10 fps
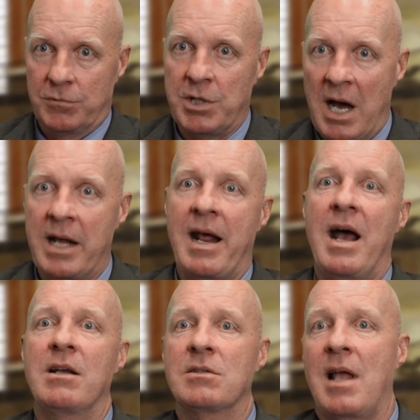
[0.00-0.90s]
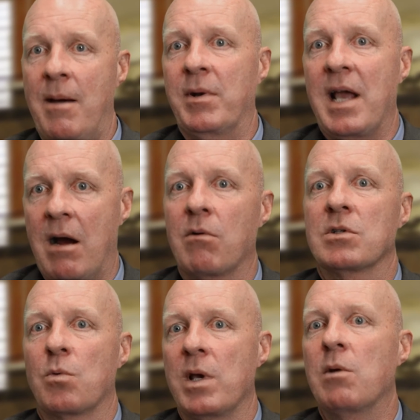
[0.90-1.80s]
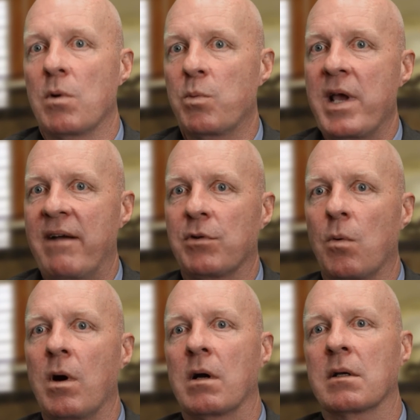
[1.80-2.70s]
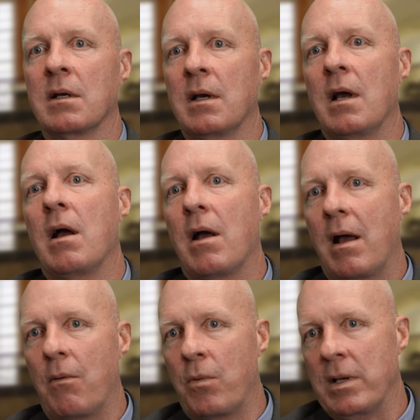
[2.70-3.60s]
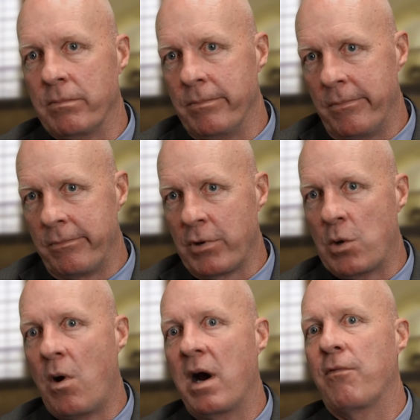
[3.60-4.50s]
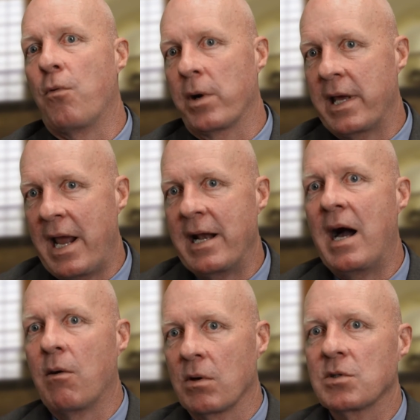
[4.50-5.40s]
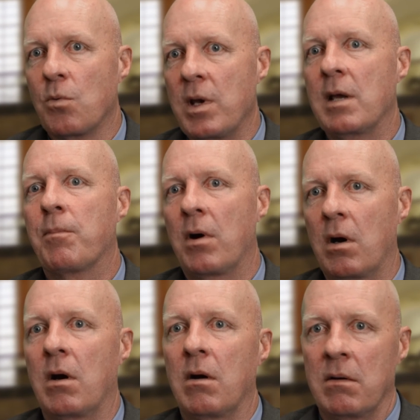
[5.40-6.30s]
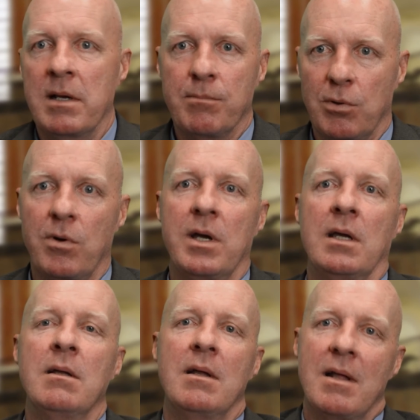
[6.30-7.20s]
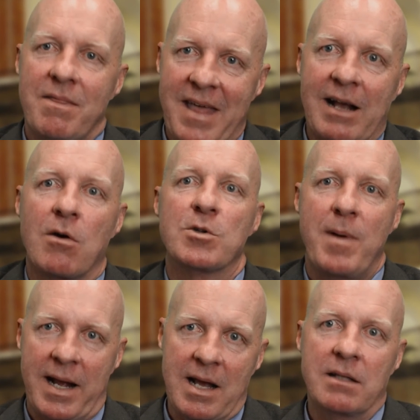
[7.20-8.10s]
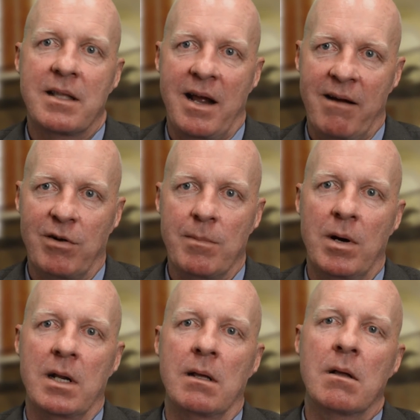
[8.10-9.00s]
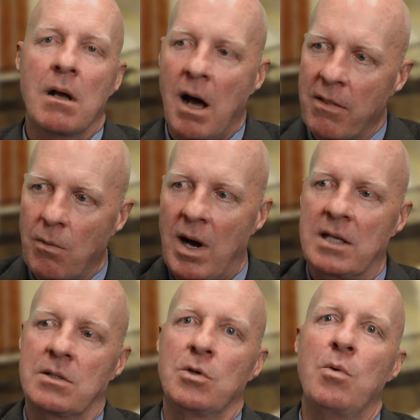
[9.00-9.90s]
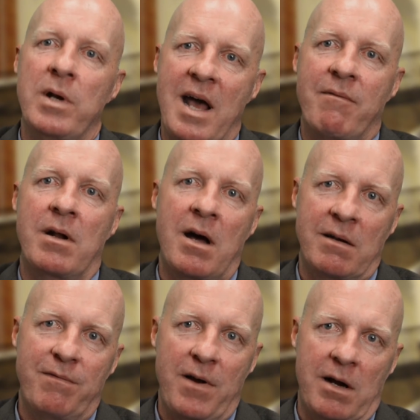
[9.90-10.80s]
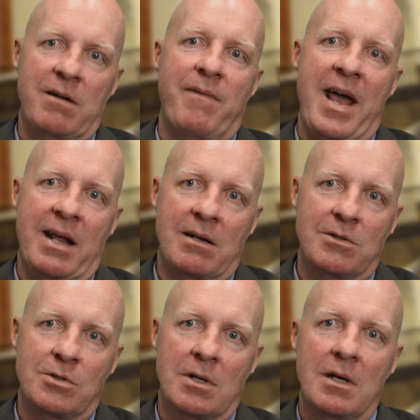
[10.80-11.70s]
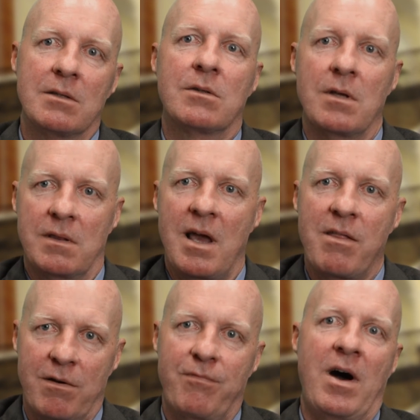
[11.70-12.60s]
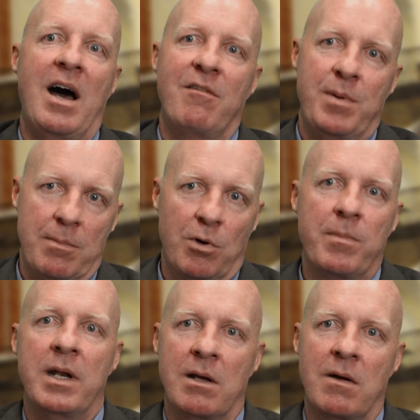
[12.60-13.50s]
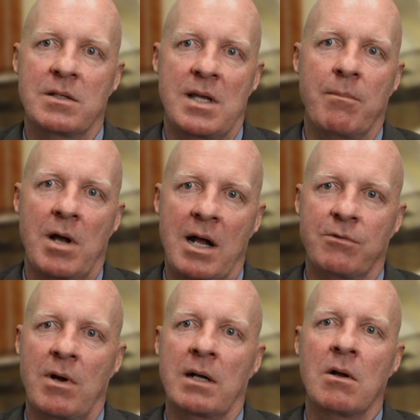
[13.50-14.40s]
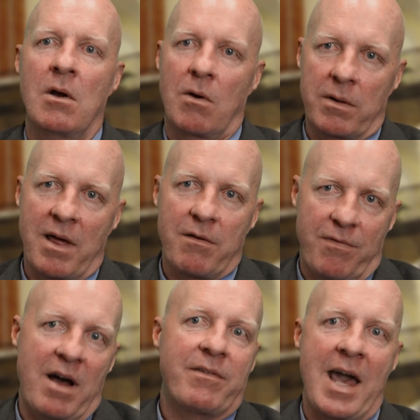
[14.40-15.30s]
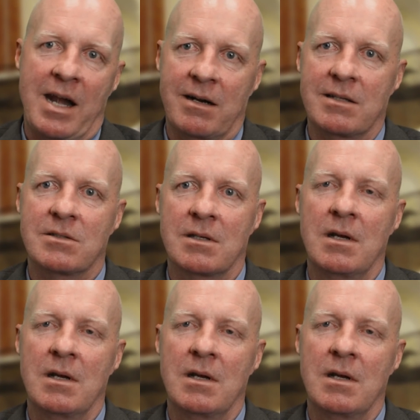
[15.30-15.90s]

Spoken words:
John asked how many hours a week would we have to work. We require 48 hours a week per employee. That goes back out to everybody. Otherwise, you would have an unfair advantage to the other 5 people bidding on the same contract, or the other 5 candidates.